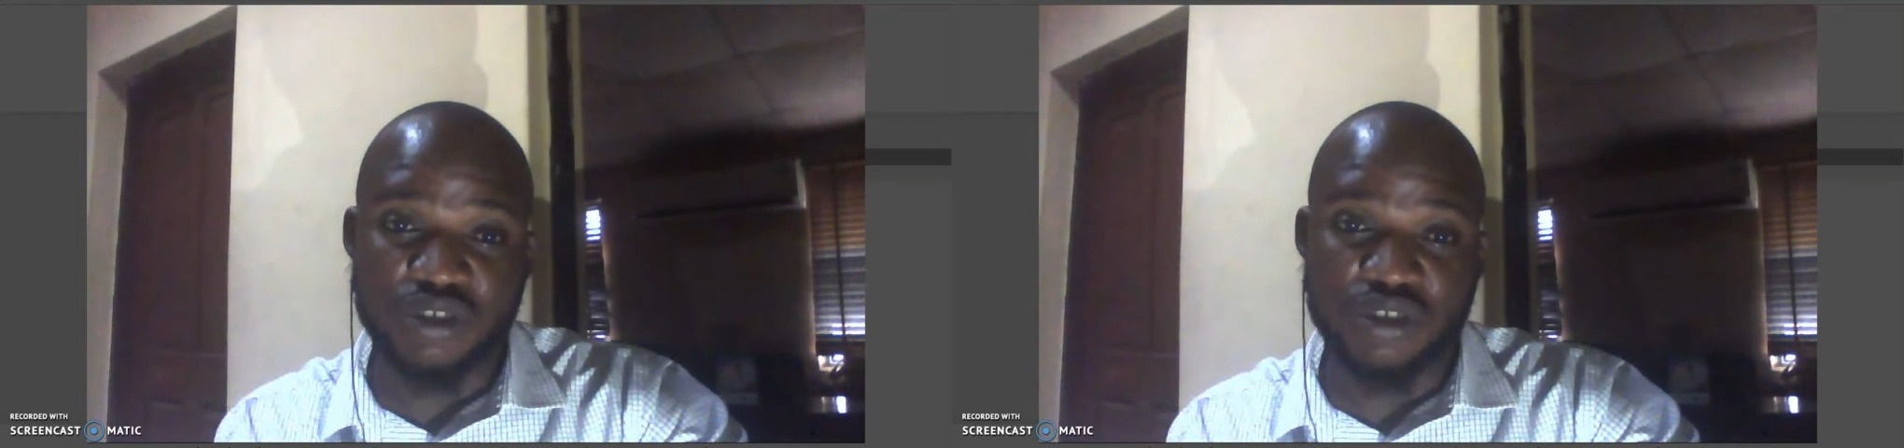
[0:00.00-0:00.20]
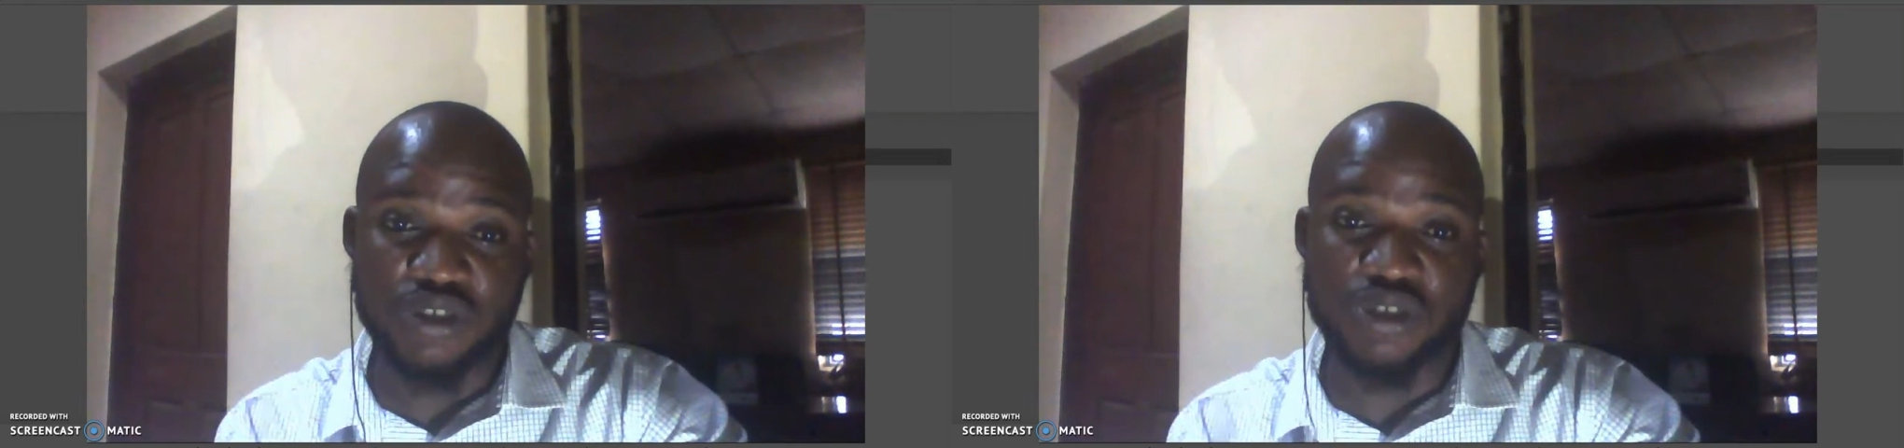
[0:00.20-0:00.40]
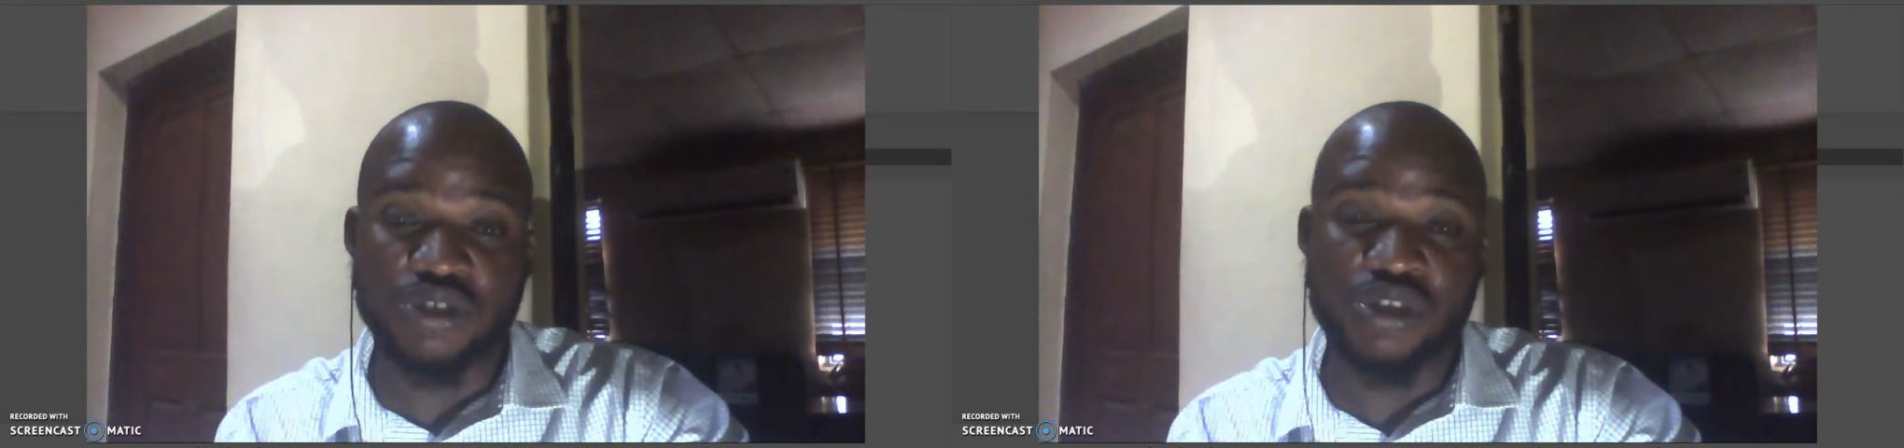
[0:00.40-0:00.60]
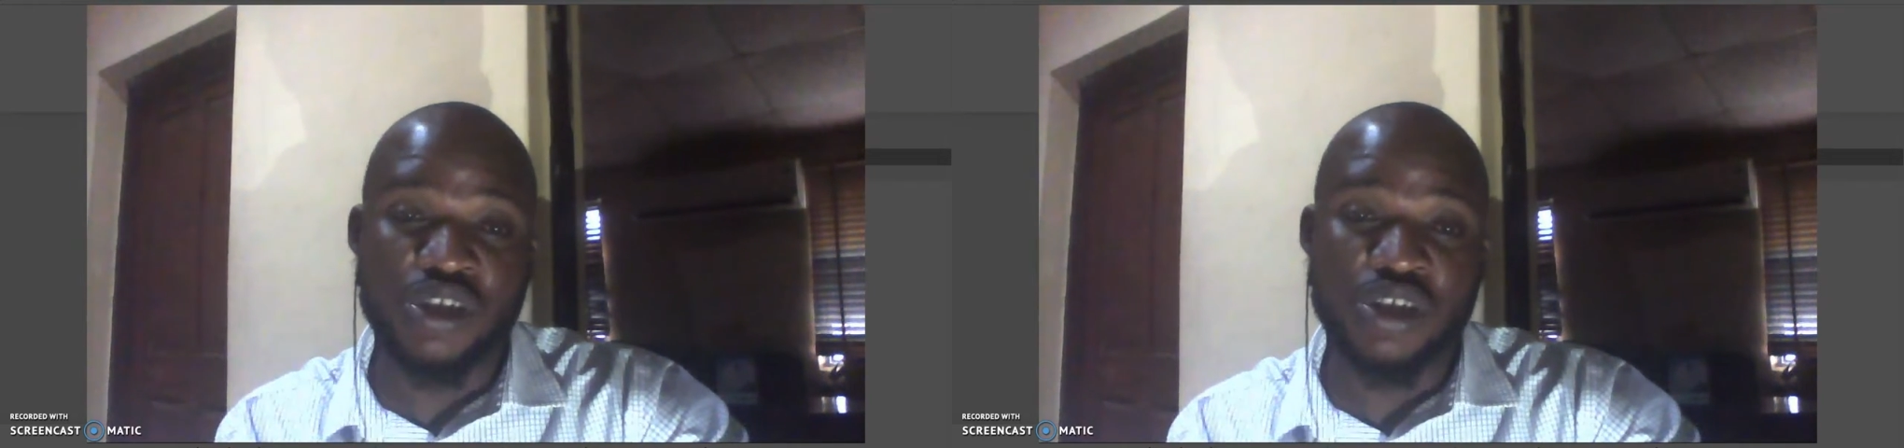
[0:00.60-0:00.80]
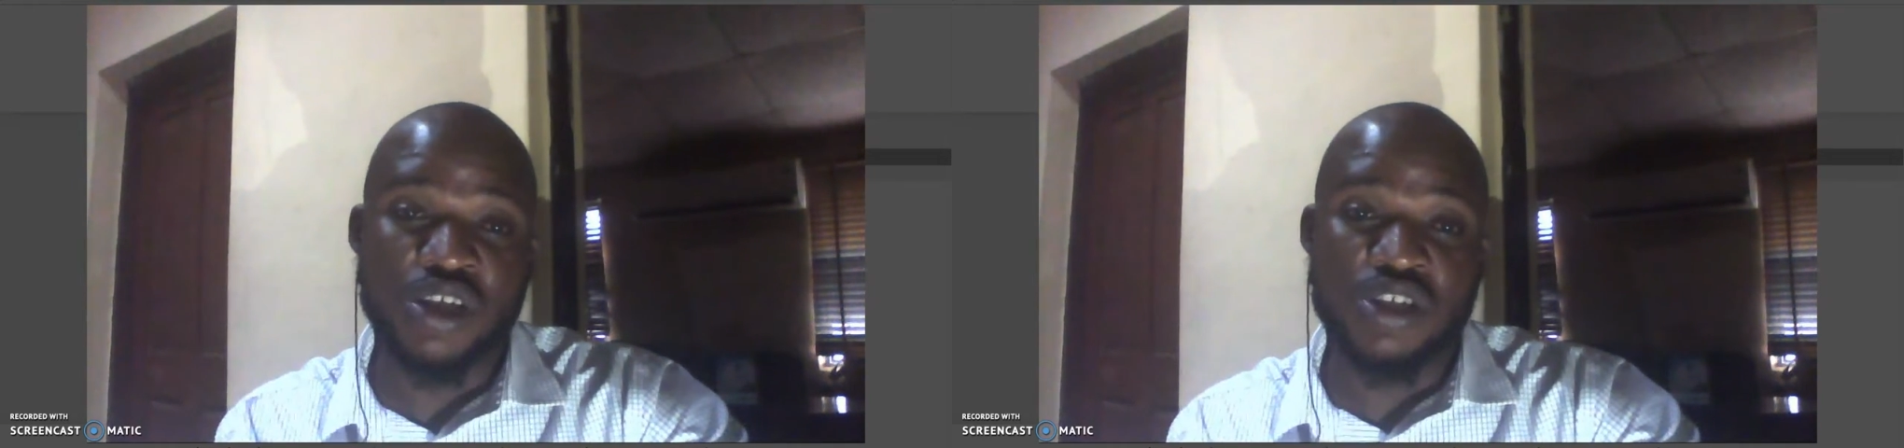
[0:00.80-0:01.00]
through
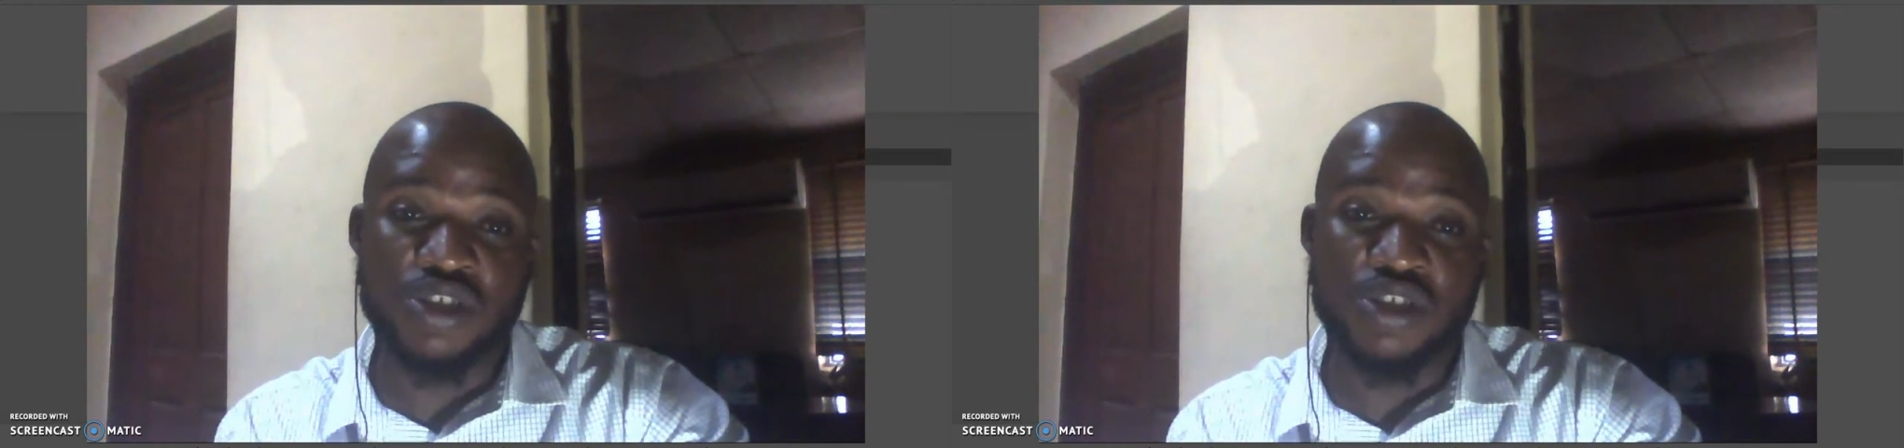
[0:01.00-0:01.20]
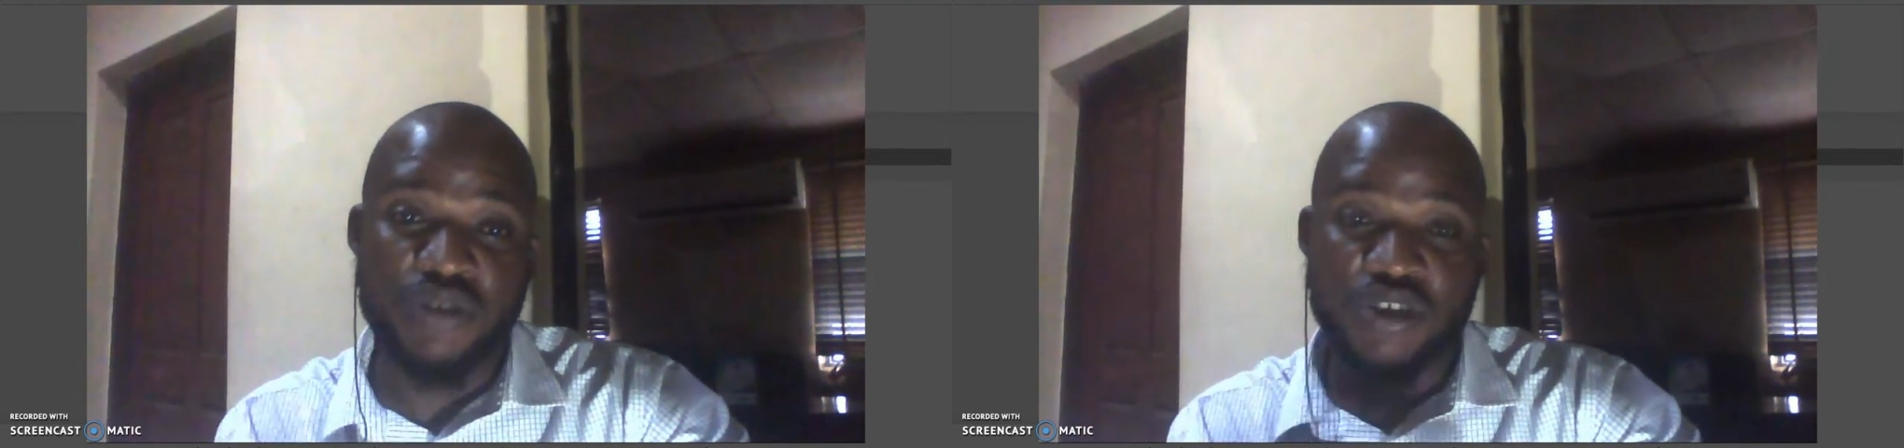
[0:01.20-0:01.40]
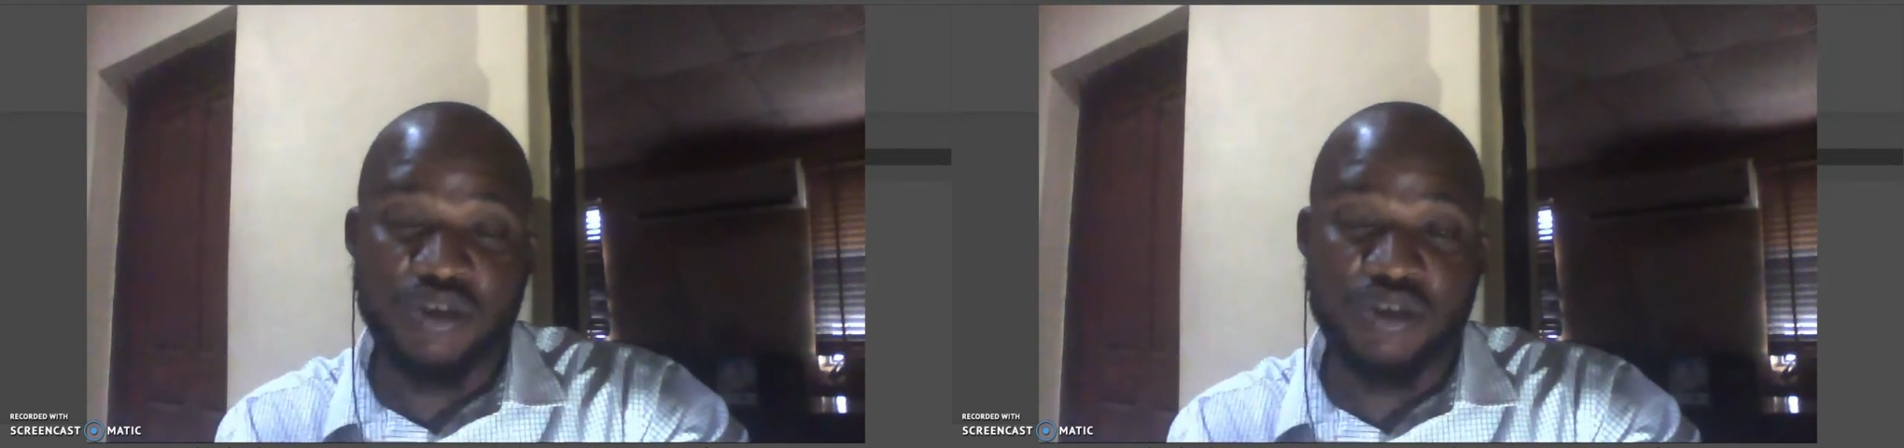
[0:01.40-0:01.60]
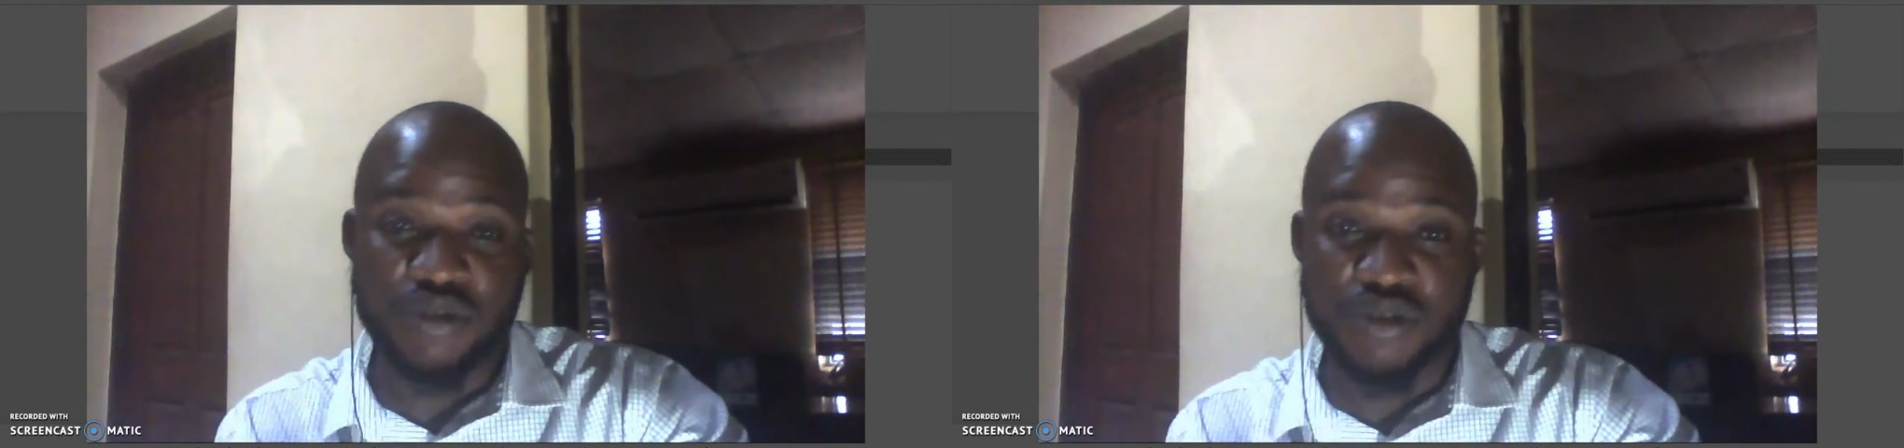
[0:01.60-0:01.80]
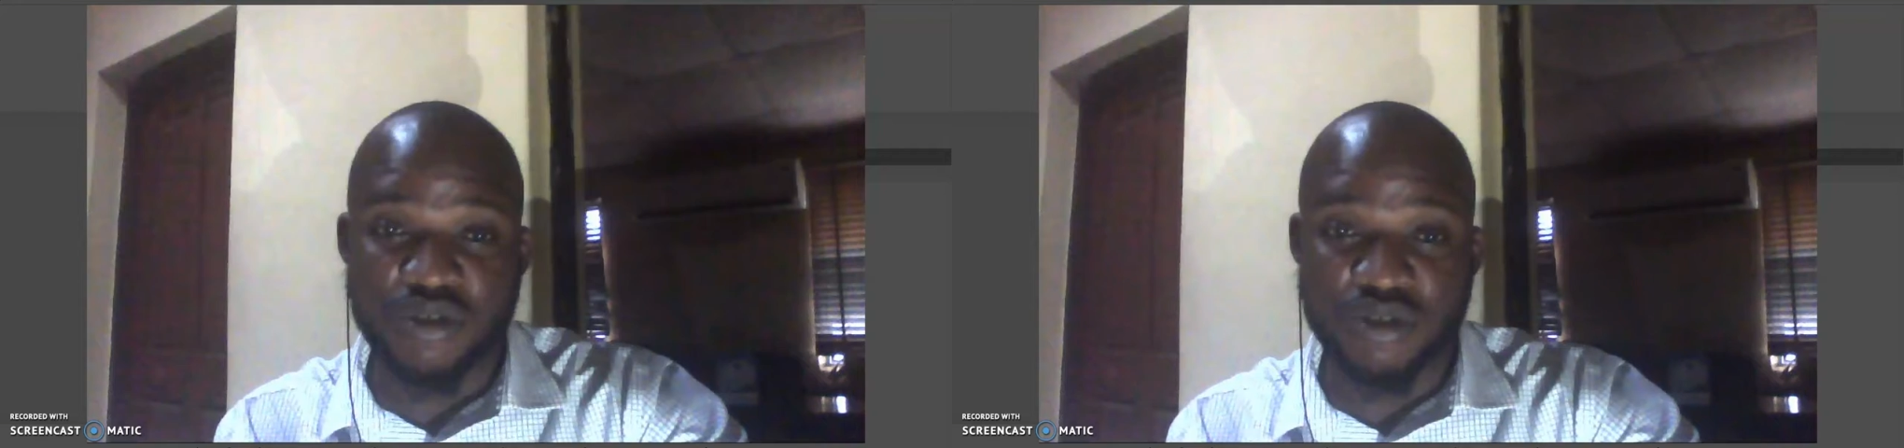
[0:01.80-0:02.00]
solving of